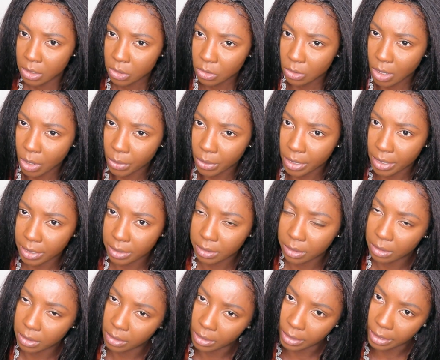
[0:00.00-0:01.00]
So I'll
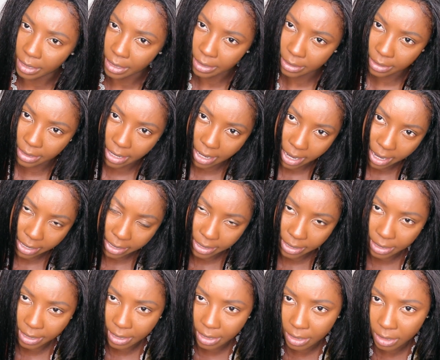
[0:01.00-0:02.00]
get that,
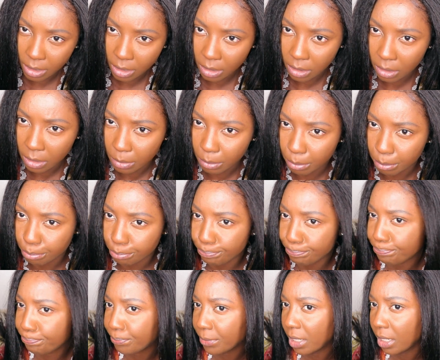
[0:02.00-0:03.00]
and then
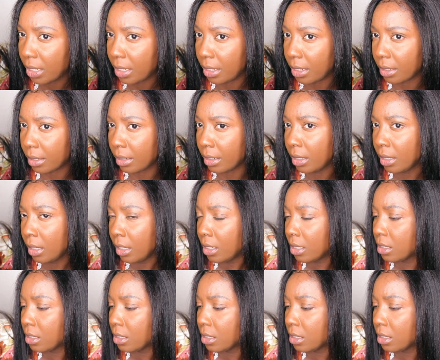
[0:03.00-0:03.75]
yeah.